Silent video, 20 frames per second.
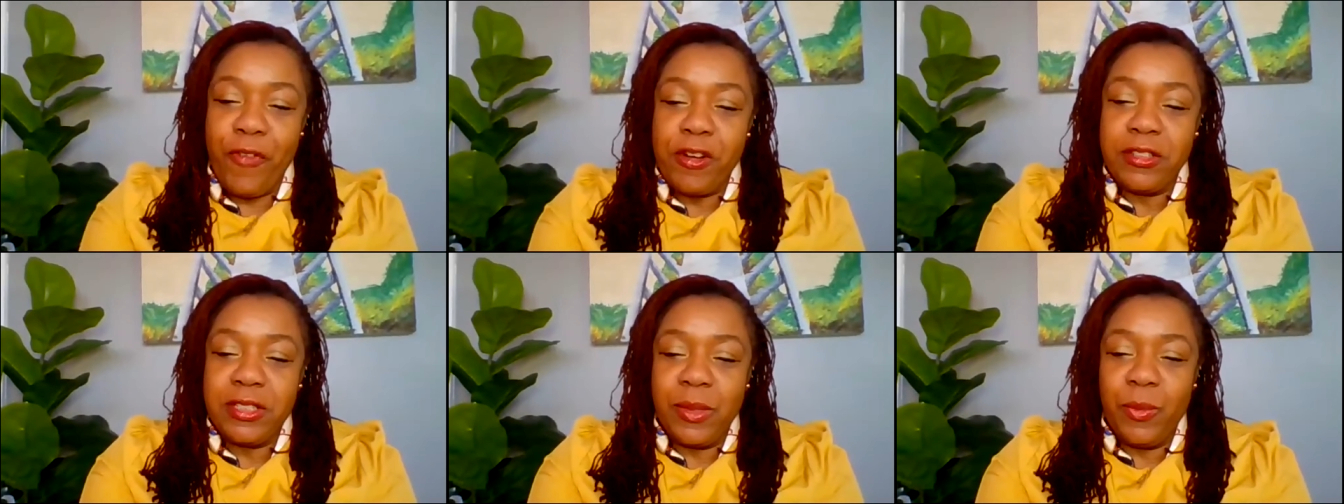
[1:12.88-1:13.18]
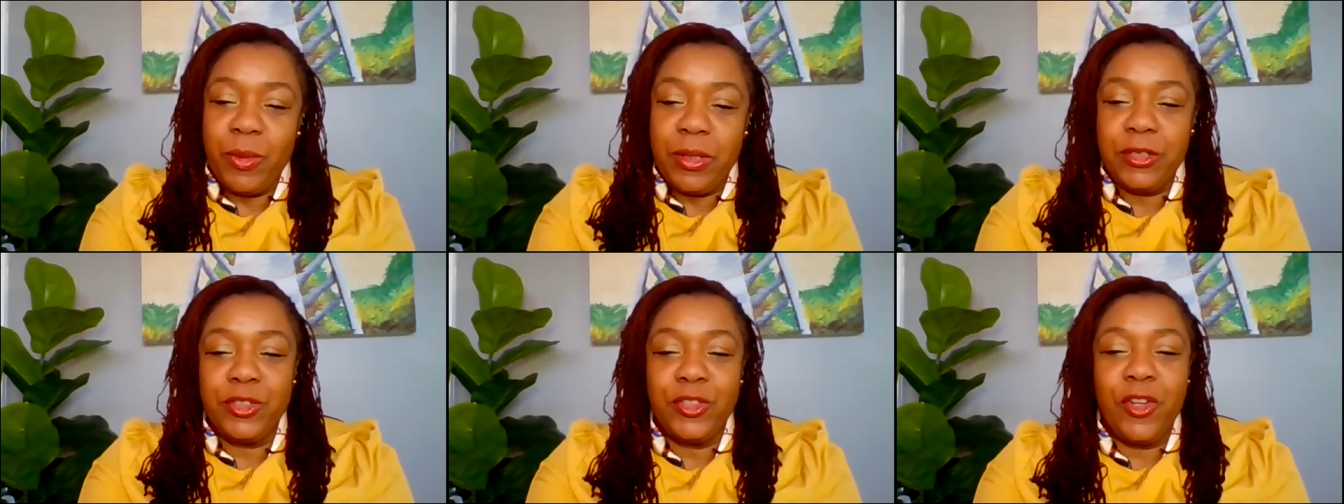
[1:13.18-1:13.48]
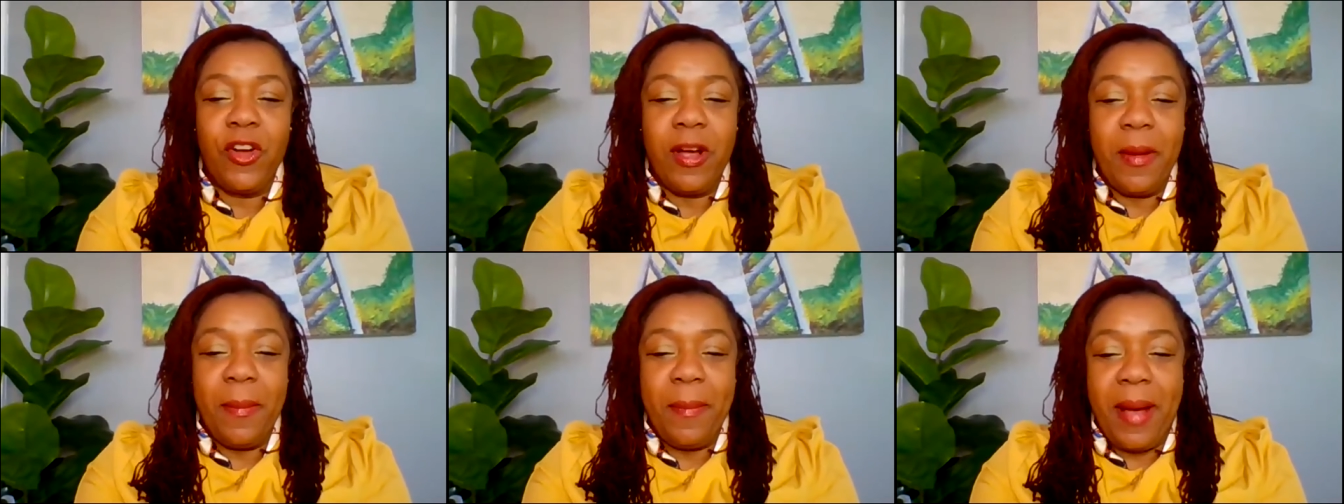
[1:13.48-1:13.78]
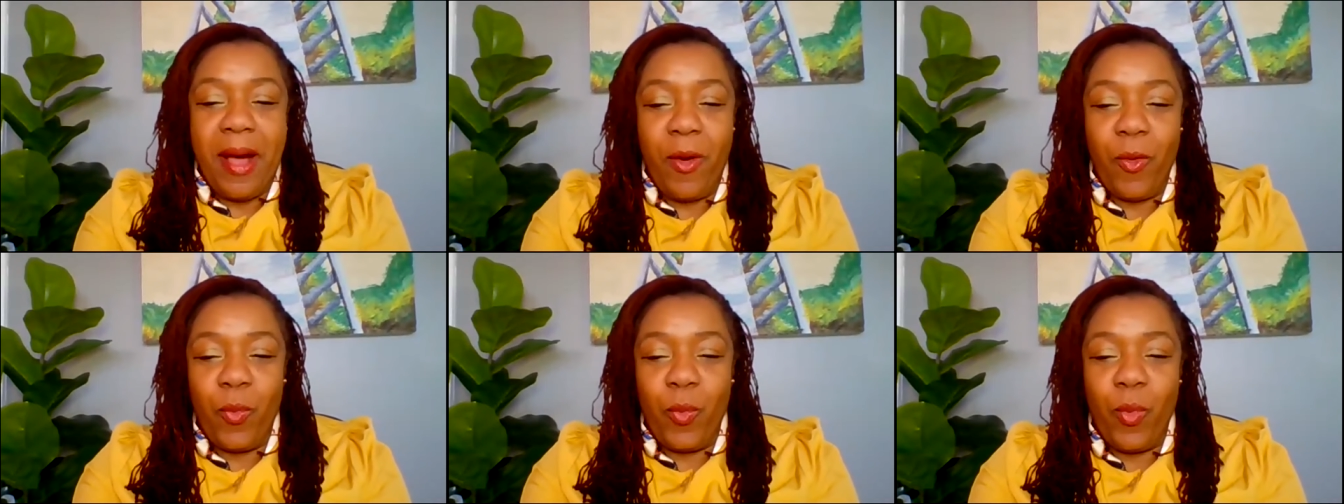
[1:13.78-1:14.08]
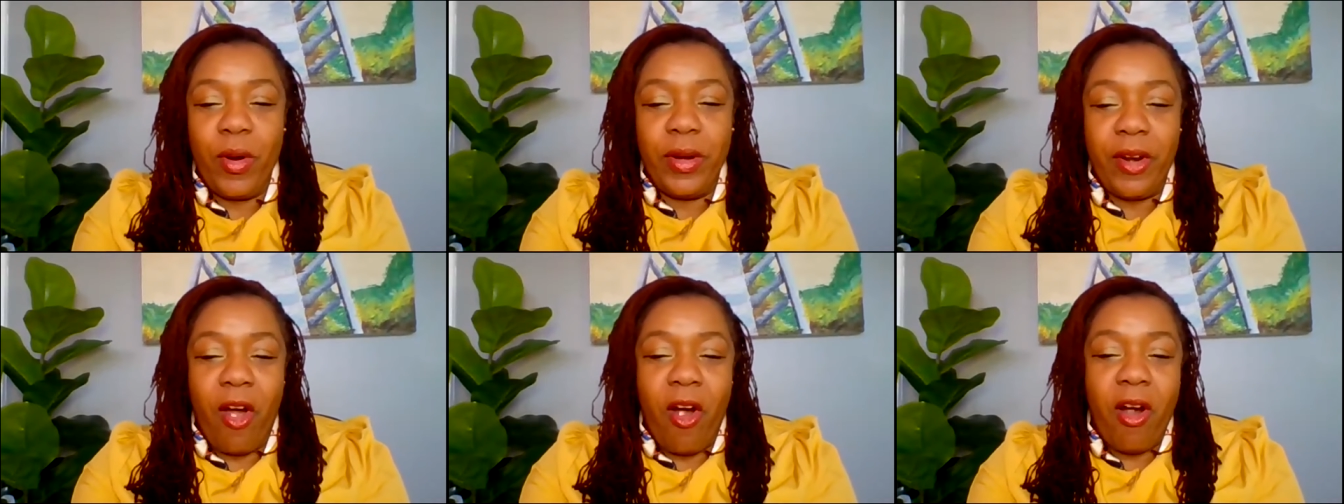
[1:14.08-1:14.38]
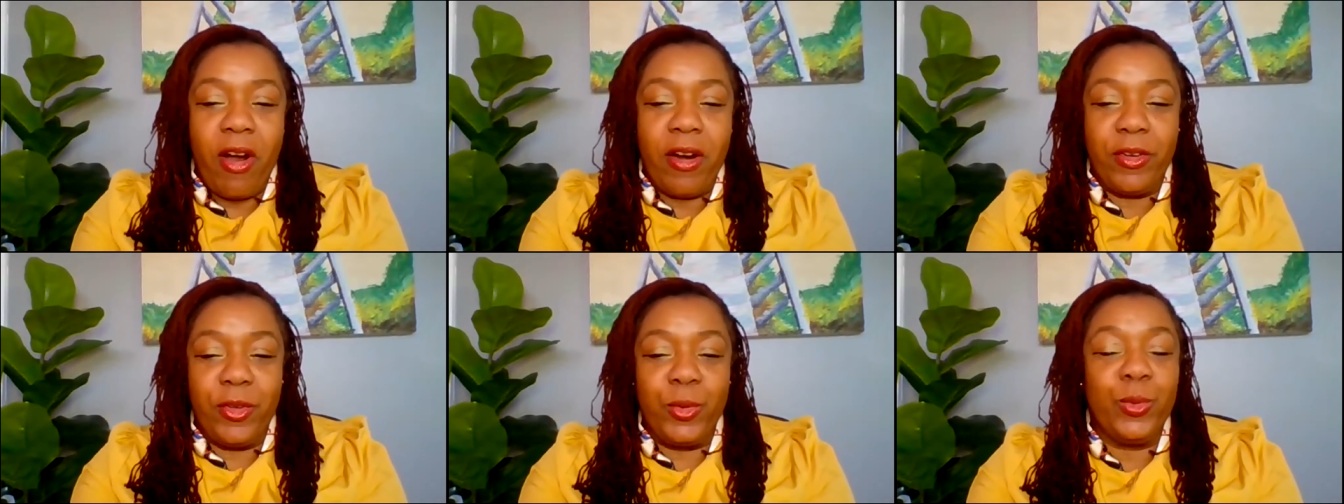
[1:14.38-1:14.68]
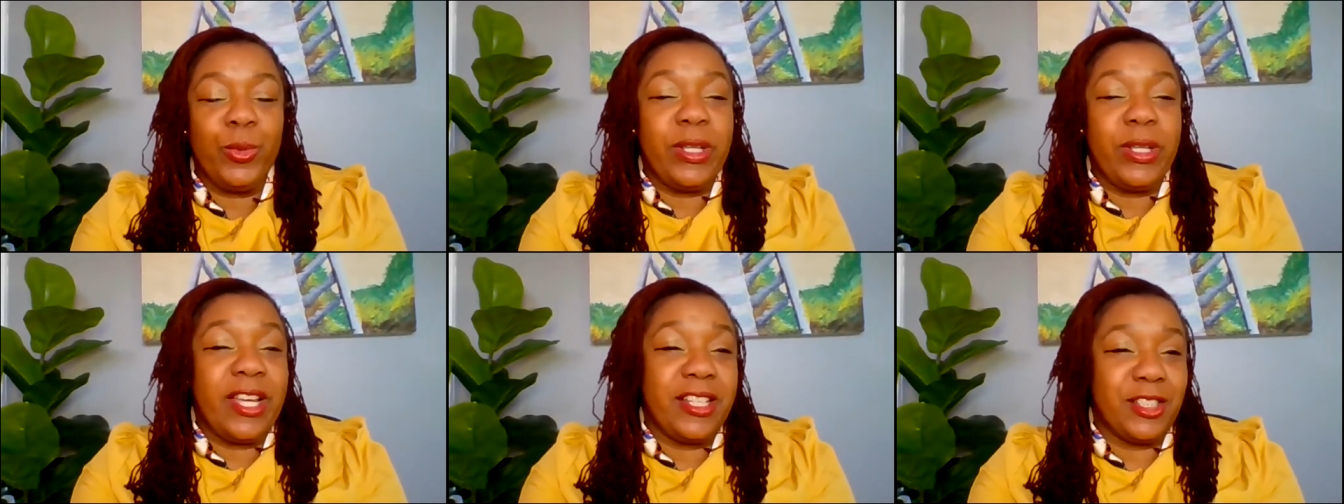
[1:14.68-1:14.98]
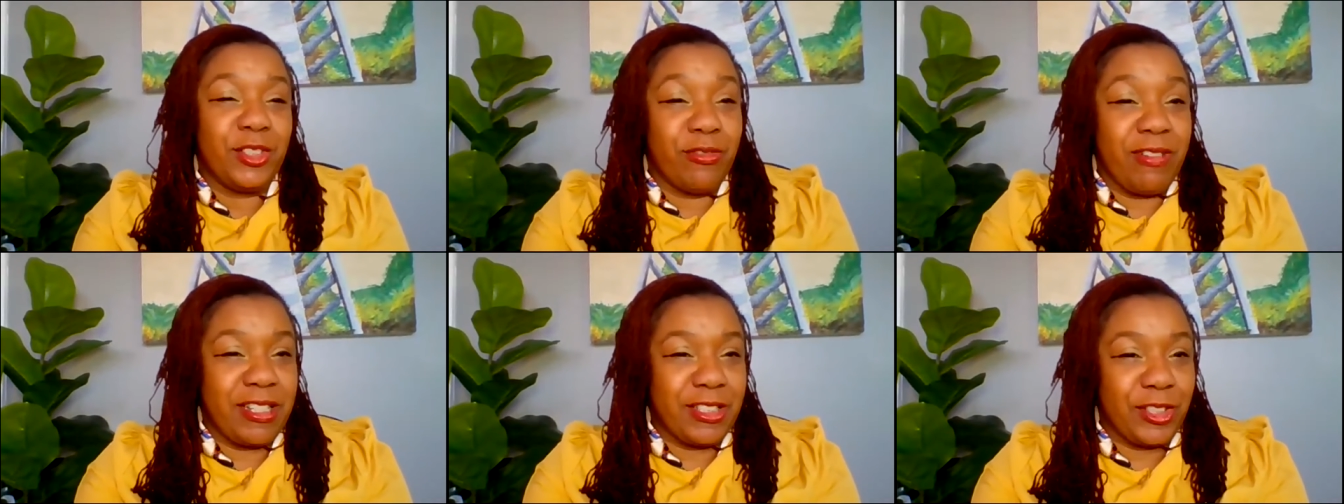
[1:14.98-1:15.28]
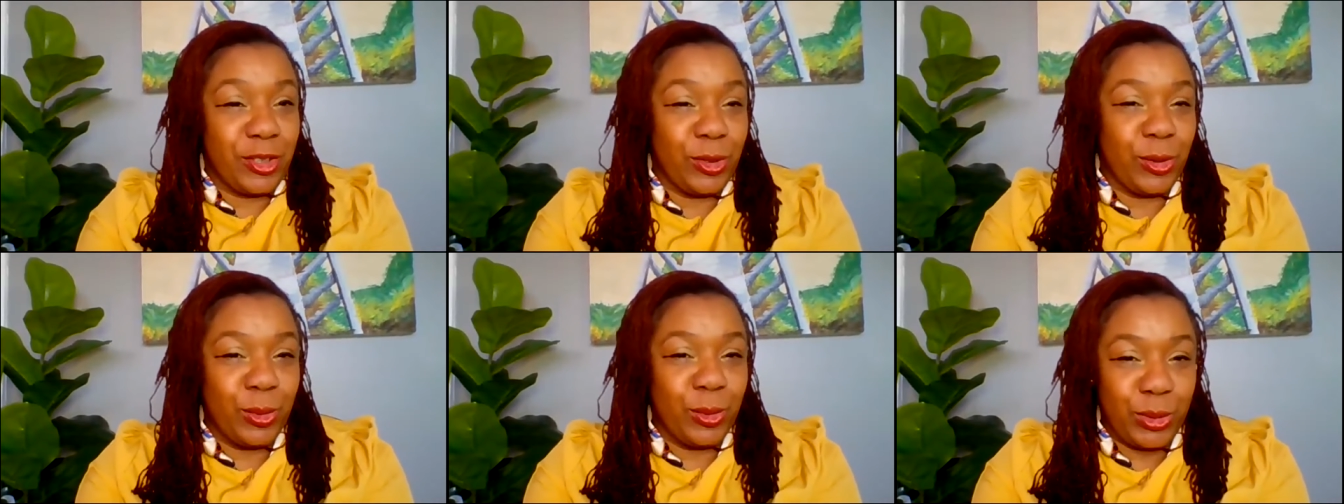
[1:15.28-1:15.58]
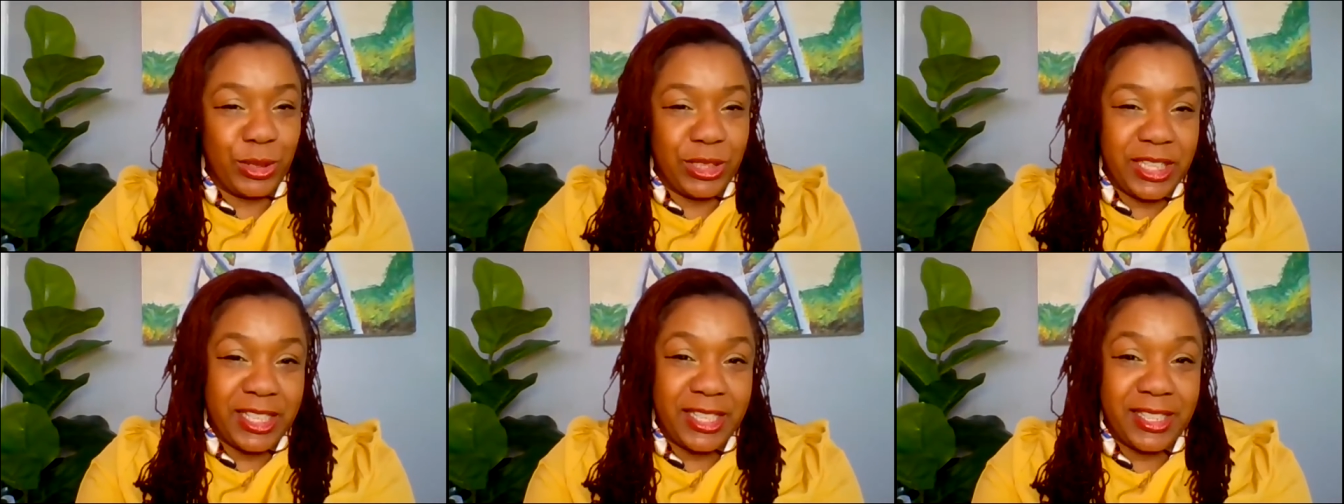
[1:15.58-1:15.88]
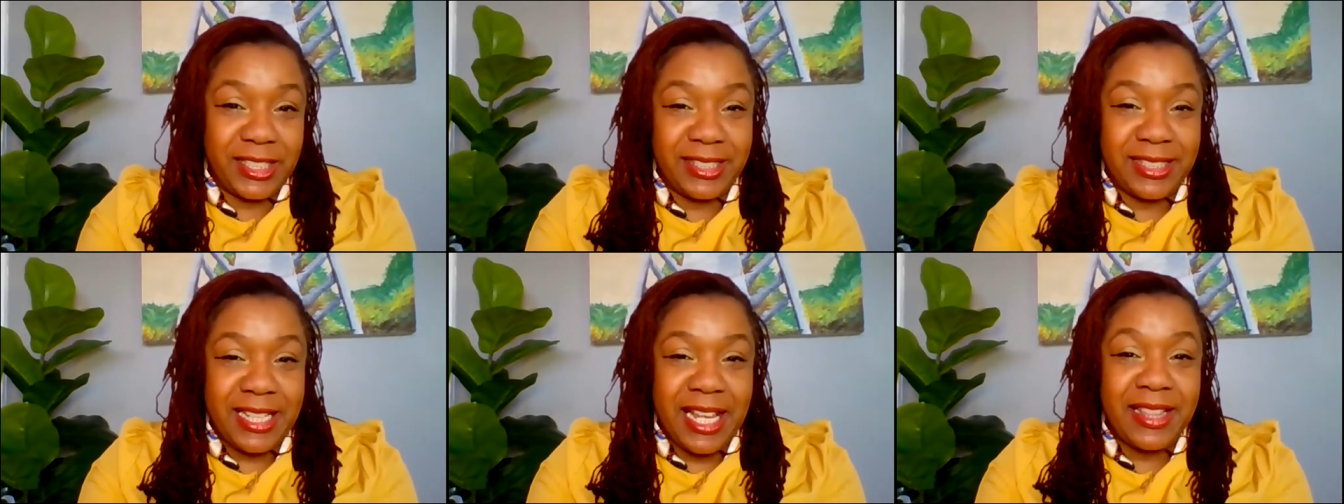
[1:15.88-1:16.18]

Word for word: first I want to talk about what are New Year's resolutions,